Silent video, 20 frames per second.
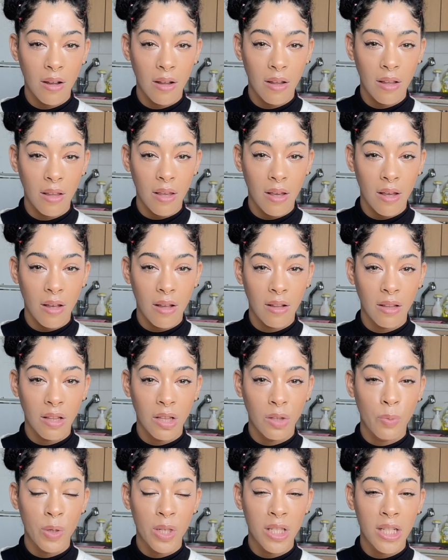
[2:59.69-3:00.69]
yeah it
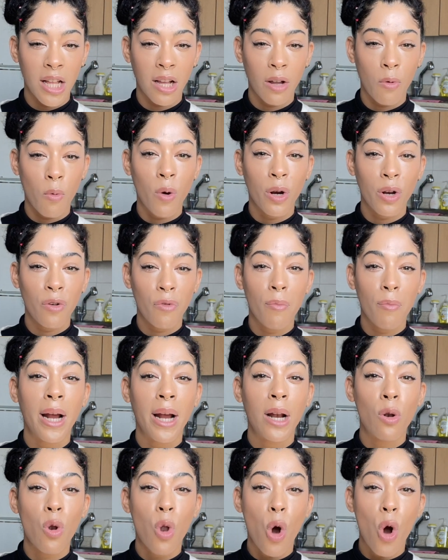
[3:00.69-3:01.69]
was like one of
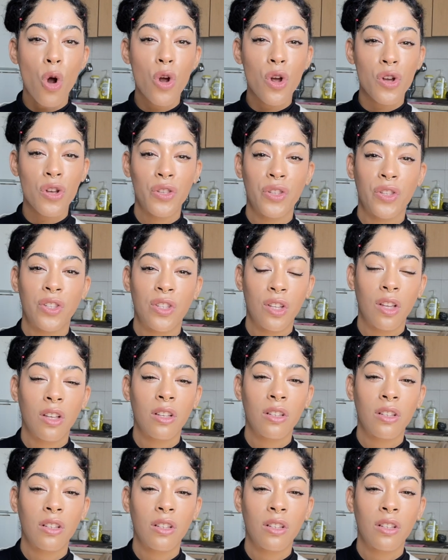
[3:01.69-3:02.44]
longest